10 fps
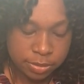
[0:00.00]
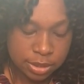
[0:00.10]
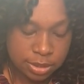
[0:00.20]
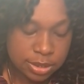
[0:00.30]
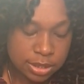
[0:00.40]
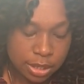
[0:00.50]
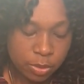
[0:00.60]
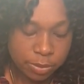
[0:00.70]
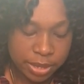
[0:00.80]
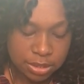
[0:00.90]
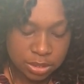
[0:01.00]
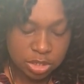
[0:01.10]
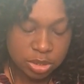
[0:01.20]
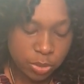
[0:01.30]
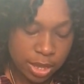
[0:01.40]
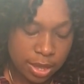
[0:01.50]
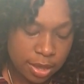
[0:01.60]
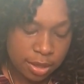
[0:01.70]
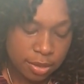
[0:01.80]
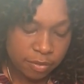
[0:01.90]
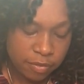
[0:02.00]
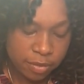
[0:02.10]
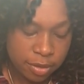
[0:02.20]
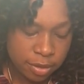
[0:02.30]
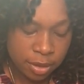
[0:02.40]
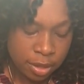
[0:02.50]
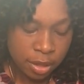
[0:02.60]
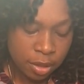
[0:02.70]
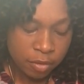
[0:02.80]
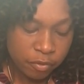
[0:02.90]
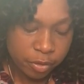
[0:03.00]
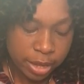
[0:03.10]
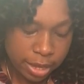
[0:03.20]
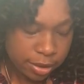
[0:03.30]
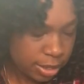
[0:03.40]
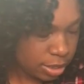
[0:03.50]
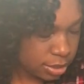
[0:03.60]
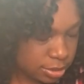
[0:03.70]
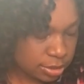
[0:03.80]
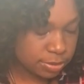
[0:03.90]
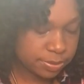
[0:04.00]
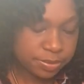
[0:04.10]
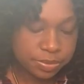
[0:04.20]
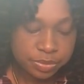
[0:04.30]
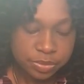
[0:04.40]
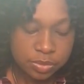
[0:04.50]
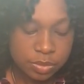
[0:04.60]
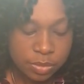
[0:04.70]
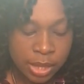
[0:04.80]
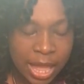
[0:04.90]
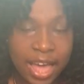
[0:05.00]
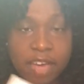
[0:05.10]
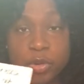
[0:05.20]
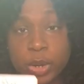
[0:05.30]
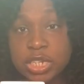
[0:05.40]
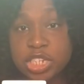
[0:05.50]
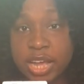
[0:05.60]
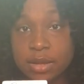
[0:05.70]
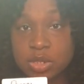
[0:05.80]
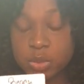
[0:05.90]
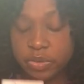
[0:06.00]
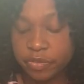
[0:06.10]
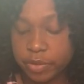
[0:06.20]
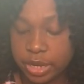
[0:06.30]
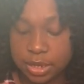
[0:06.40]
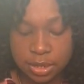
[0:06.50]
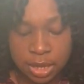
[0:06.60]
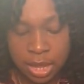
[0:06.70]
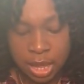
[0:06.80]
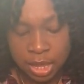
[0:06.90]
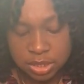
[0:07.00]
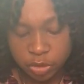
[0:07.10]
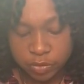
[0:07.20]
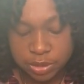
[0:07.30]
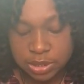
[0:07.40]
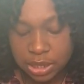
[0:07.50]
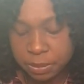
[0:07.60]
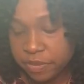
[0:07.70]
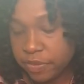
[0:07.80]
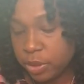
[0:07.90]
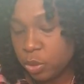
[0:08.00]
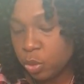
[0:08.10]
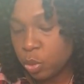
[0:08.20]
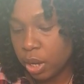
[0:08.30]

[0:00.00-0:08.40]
See what messages we have for Aries. I have reach out to a friend. So for some of you,